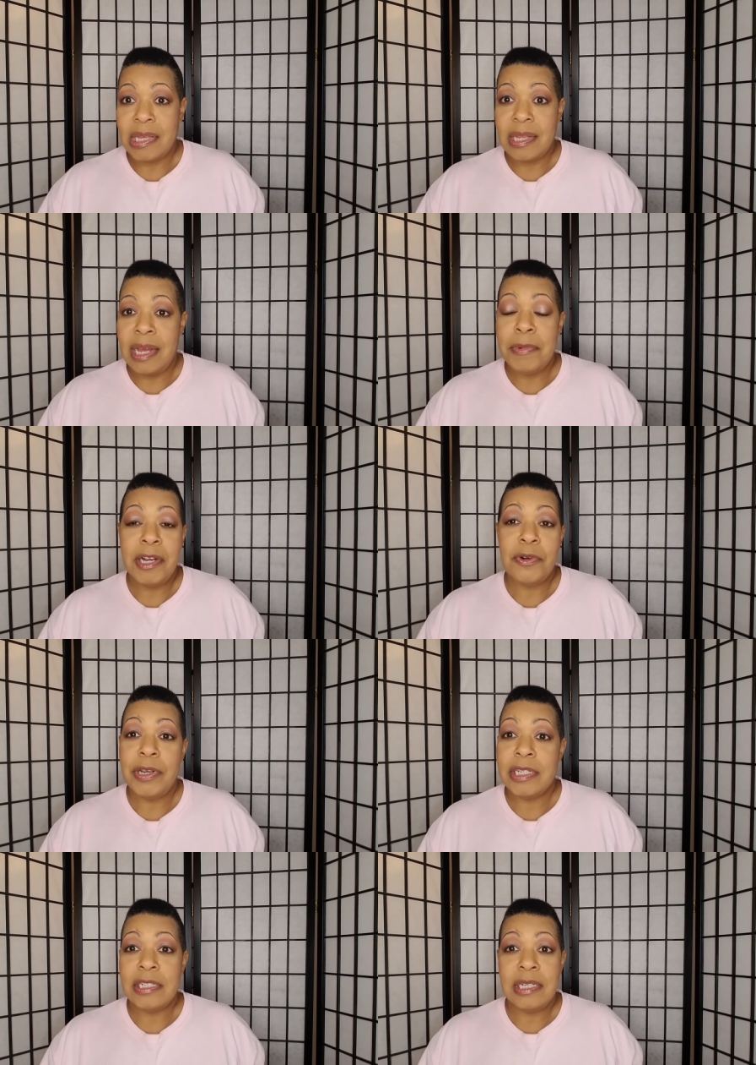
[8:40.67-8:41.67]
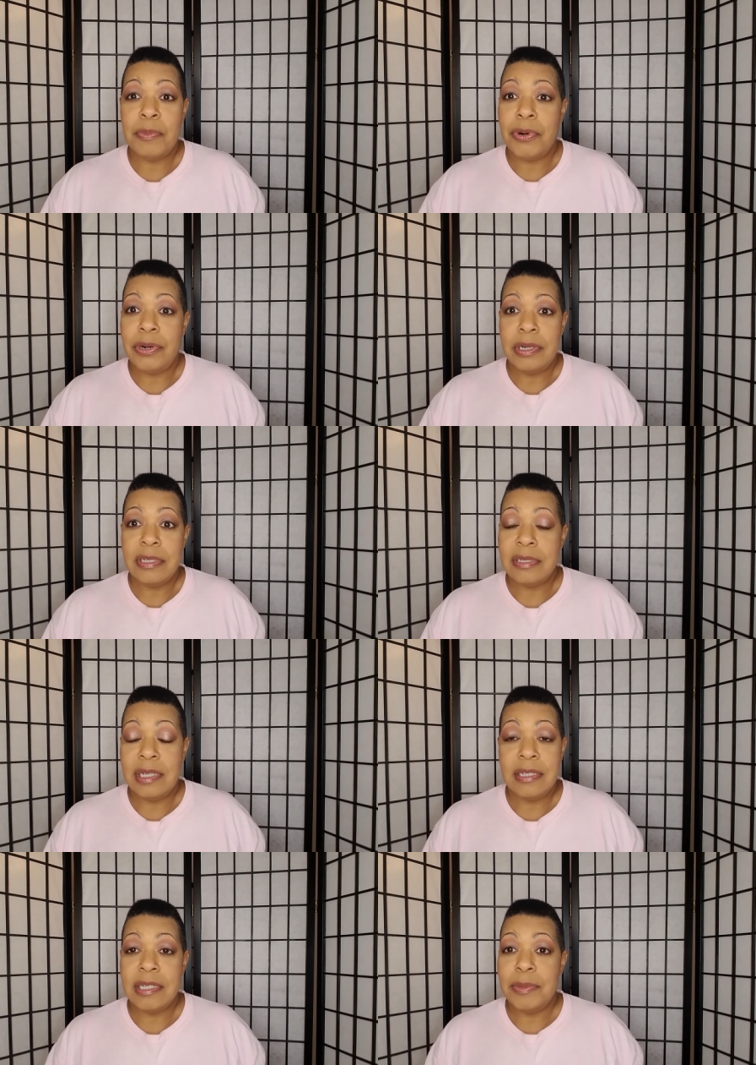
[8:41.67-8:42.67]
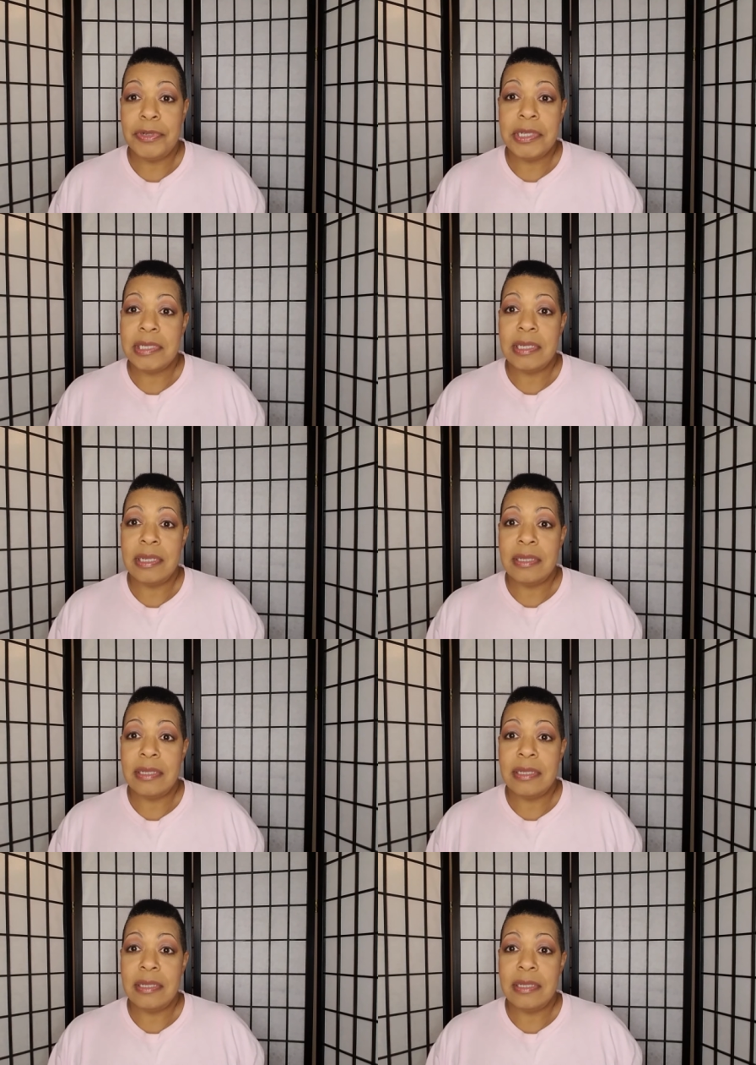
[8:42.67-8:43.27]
I'm not going into any bars in this neighborhood to,